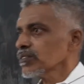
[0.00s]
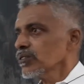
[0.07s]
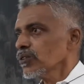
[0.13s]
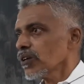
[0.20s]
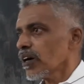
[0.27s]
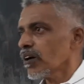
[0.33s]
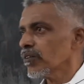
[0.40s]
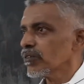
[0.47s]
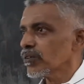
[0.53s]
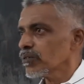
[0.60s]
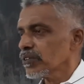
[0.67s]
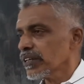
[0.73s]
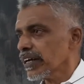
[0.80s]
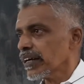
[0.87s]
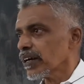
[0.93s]
You have
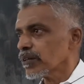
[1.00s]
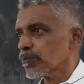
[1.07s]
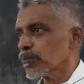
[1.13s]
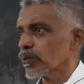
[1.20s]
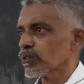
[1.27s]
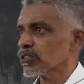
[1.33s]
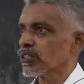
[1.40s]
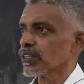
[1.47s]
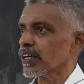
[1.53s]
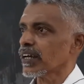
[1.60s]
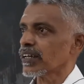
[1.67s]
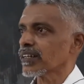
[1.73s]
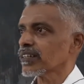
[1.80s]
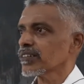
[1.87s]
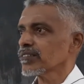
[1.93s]
to take utmost
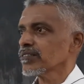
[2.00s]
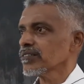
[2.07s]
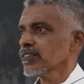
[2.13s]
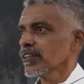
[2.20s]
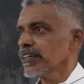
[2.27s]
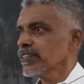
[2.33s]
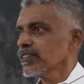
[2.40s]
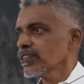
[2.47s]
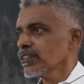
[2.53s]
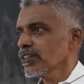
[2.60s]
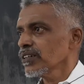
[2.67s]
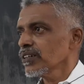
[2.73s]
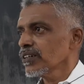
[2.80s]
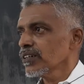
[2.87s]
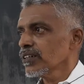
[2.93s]
care, right?
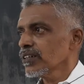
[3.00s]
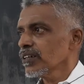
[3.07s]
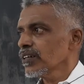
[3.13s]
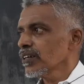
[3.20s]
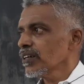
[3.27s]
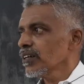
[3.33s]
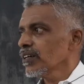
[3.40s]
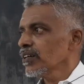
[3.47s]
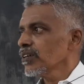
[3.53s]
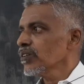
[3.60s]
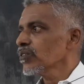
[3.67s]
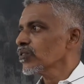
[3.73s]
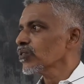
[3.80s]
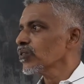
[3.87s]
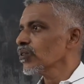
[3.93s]

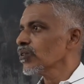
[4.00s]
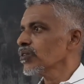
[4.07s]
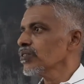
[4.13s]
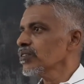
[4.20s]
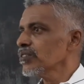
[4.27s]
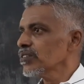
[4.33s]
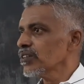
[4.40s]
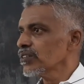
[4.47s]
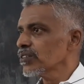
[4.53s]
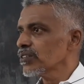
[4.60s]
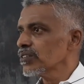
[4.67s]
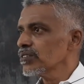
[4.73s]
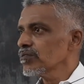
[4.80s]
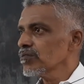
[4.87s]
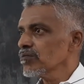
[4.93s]
So this
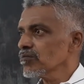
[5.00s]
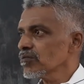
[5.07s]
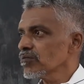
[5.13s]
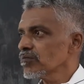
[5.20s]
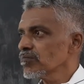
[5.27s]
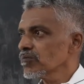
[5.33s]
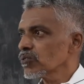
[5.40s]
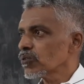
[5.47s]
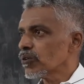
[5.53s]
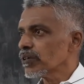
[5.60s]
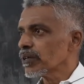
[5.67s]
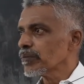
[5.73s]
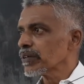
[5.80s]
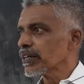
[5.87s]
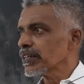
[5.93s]
is
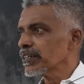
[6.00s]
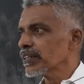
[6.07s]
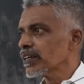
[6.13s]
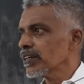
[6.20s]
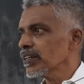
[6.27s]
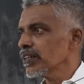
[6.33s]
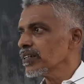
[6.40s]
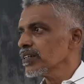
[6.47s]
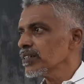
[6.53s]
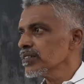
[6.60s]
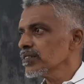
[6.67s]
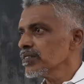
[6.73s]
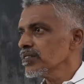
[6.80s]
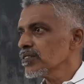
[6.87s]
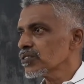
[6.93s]
quantum mechanical
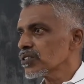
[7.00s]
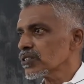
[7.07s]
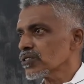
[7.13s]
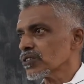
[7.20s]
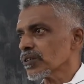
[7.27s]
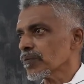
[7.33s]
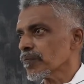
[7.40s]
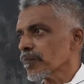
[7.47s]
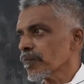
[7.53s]
system.